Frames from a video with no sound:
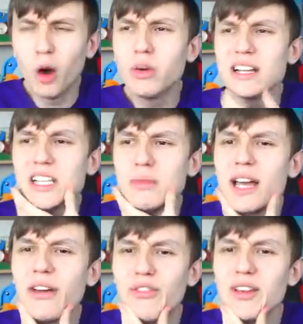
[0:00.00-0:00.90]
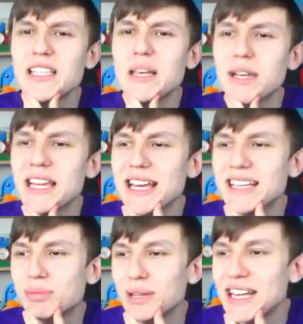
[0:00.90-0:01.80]
I want to see him get three team of the
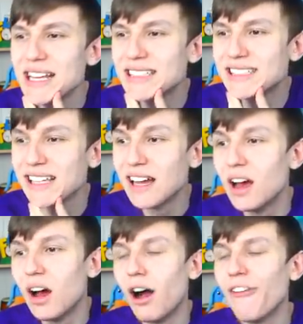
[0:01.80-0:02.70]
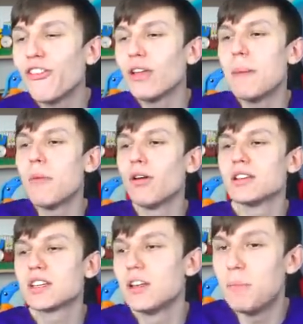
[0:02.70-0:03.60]
years, please. I thought that
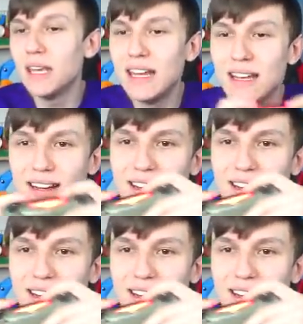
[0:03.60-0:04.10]
Marius could have been it.